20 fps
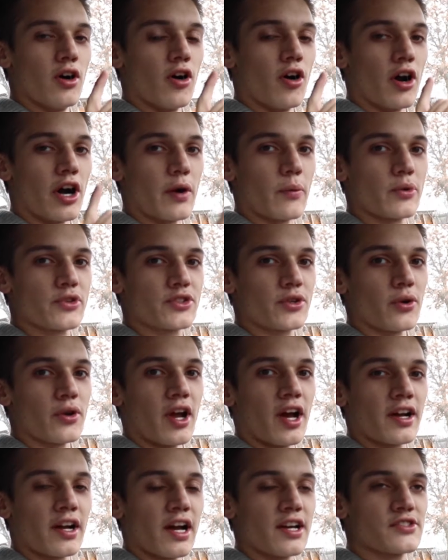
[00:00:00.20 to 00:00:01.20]
Alright, what's going
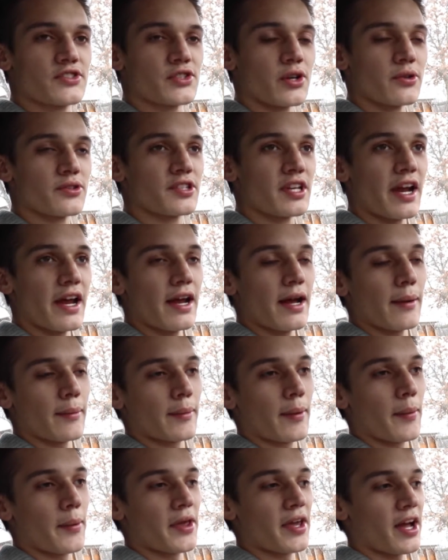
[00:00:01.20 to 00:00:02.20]
on, guys? So today I'm
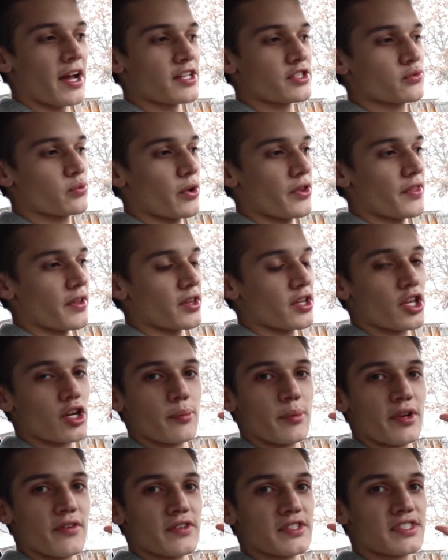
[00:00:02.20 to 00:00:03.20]
coming to you guys with a little
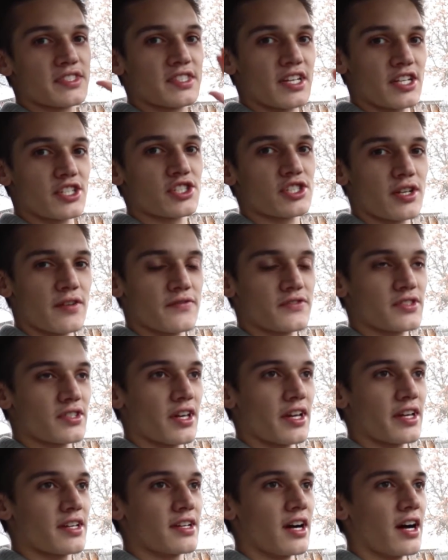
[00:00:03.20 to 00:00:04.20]
bit of a stick shift
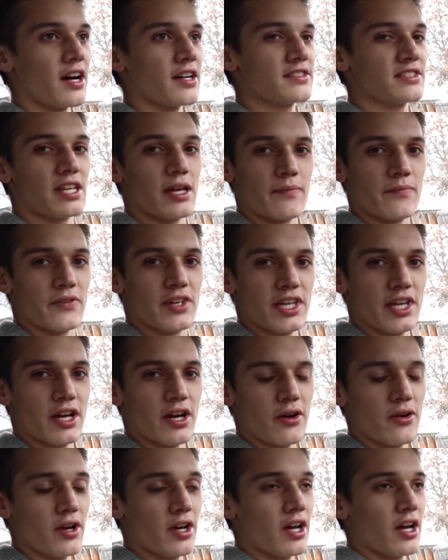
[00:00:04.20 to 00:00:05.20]
tip
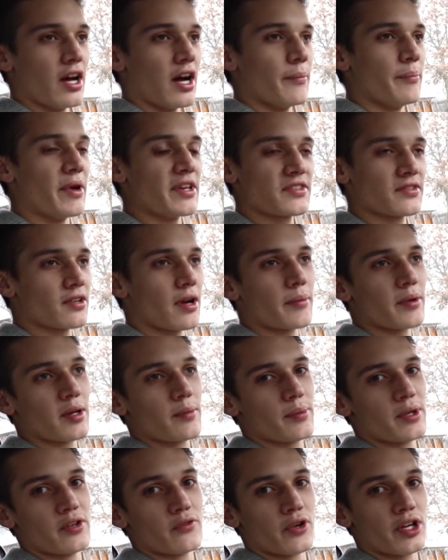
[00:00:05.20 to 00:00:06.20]
video. Basically, I'm going to
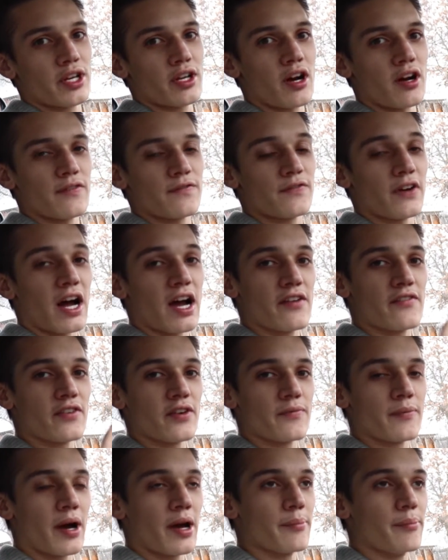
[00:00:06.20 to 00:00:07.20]
be reading off 5
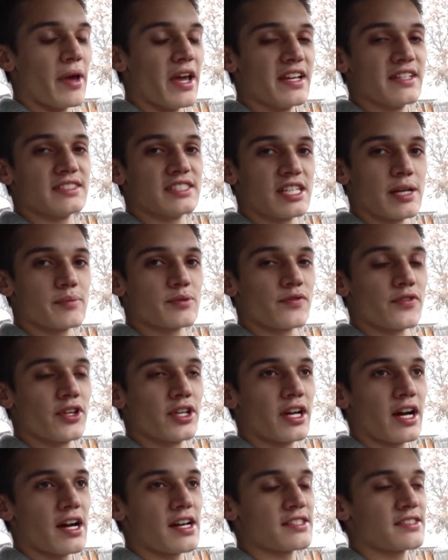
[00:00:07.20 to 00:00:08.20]
of my main tips for you
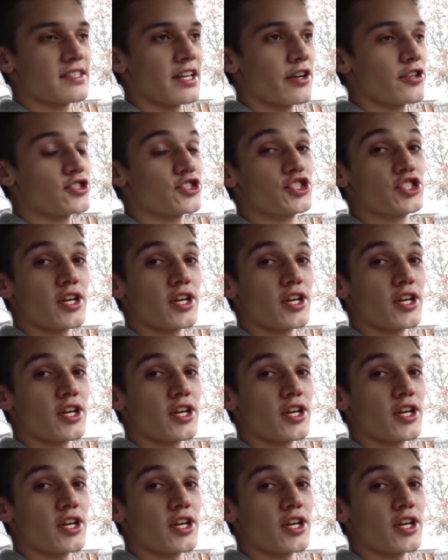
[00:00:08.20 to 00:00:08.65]
guys that are